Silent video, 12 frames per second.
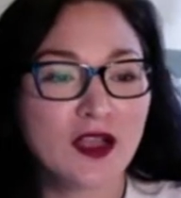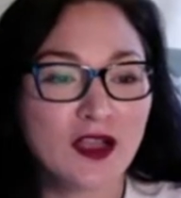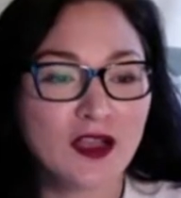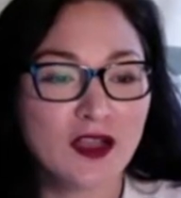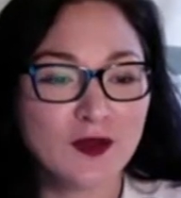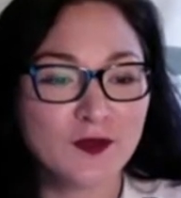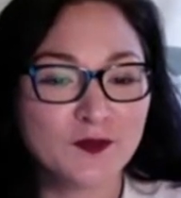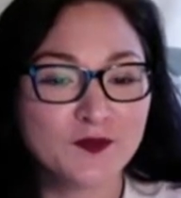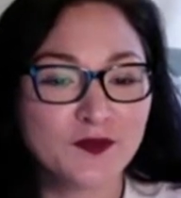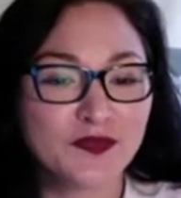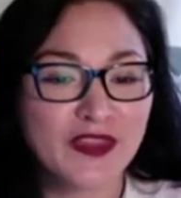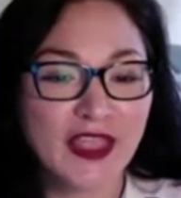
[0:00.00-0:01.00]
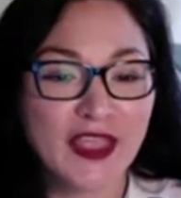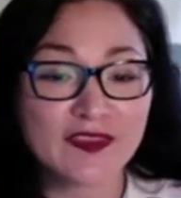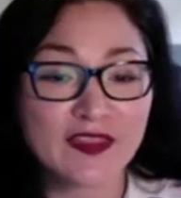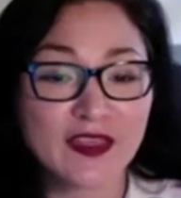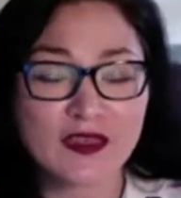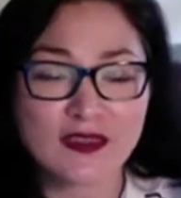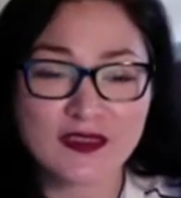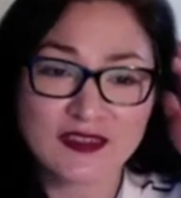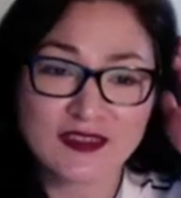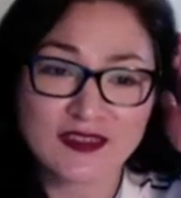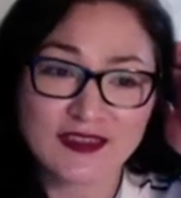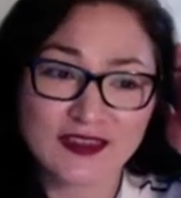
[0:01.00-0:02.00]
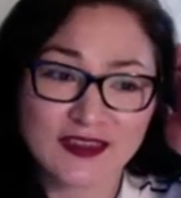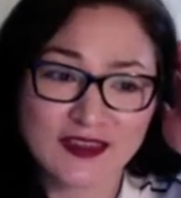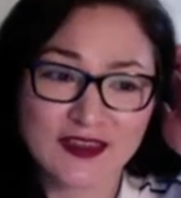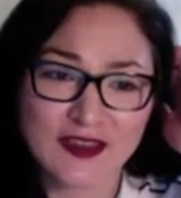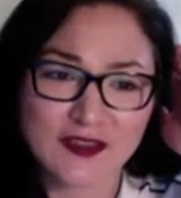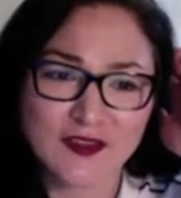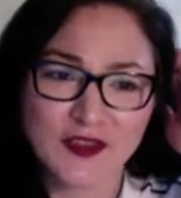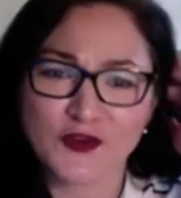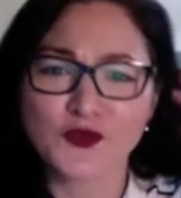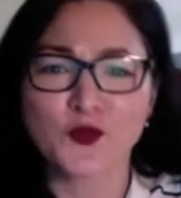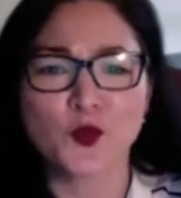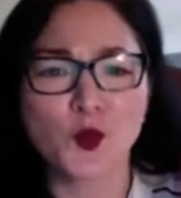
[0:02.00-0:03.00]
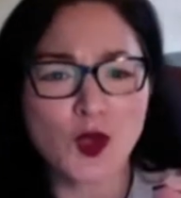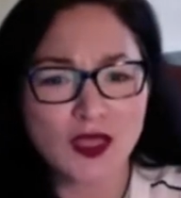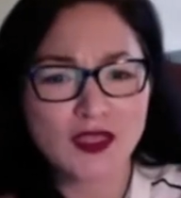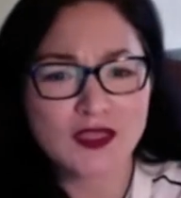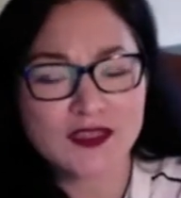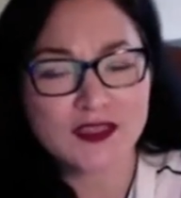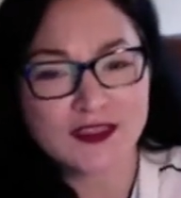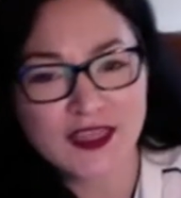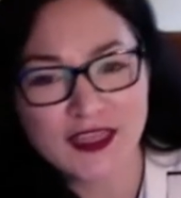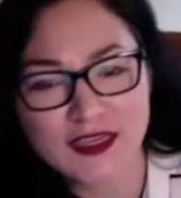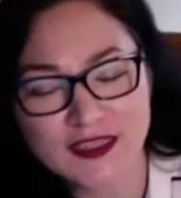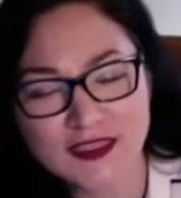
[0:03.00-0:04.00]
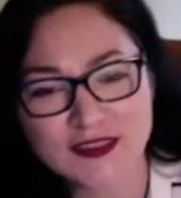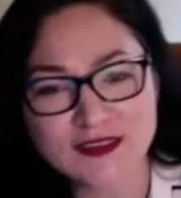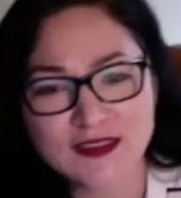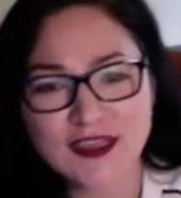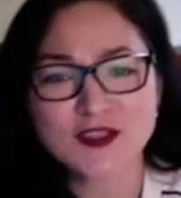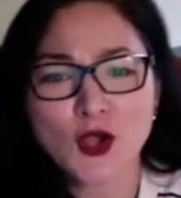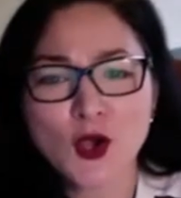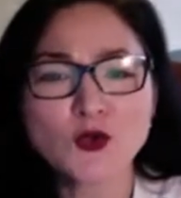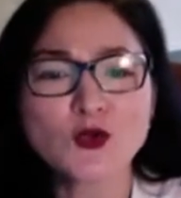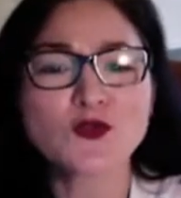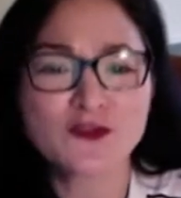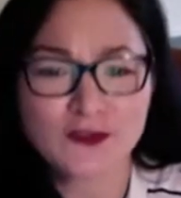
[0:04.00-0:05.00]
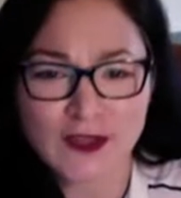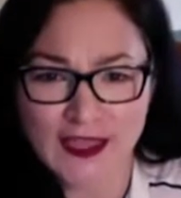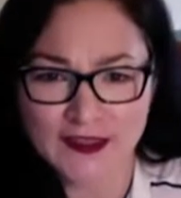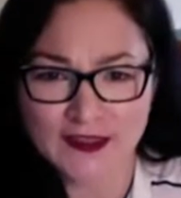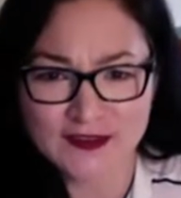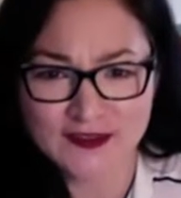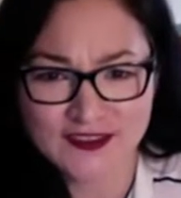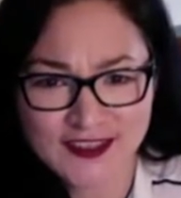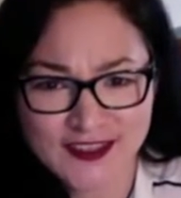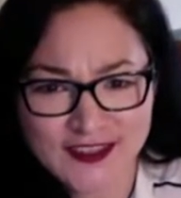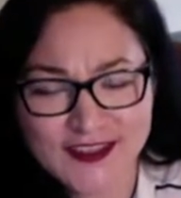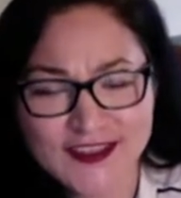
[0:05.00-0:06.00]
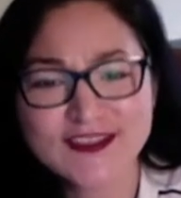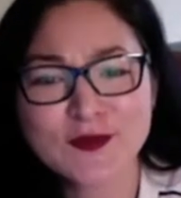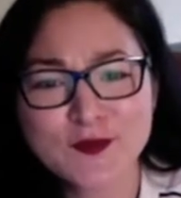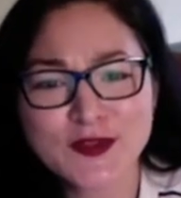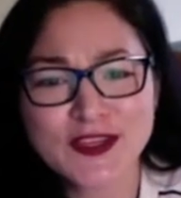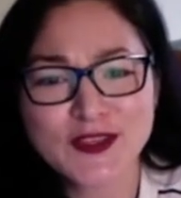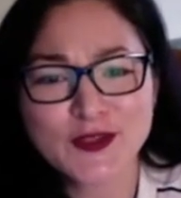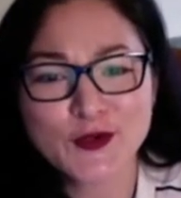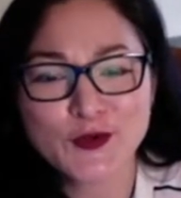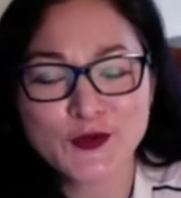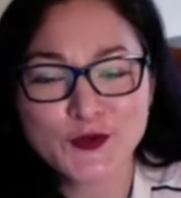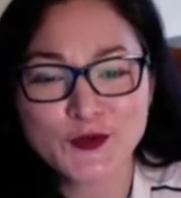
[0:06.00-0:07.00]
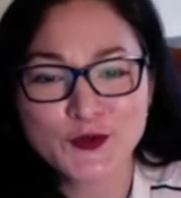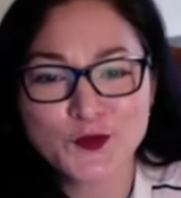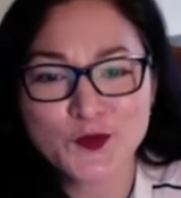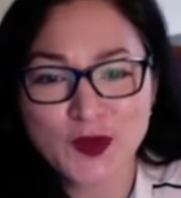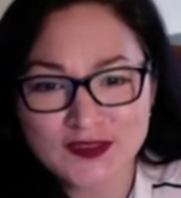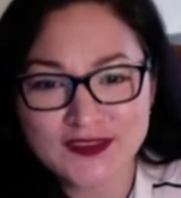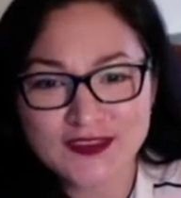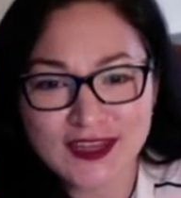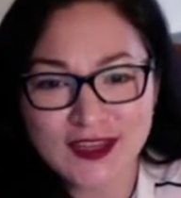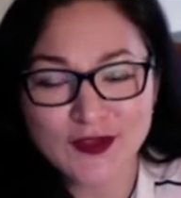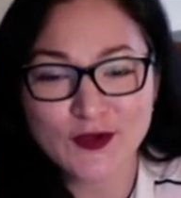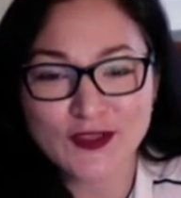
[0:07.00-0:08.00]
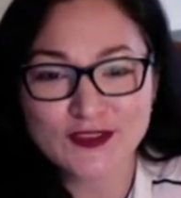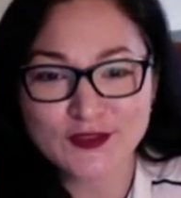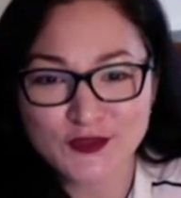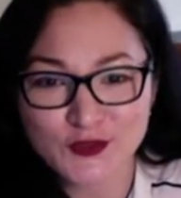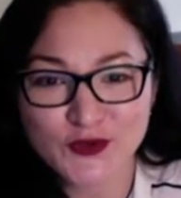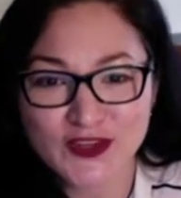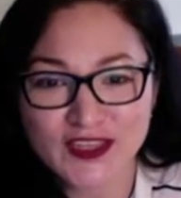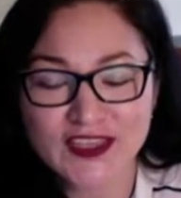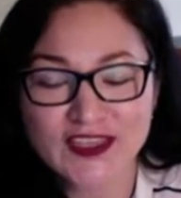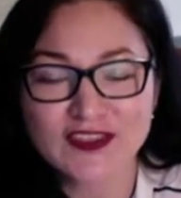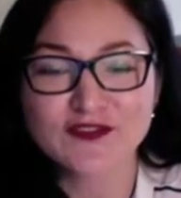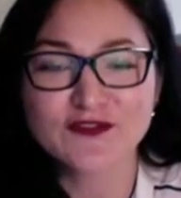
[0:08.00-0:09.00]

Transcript: And then there's one that is a total flex. Somebody who busted out a story in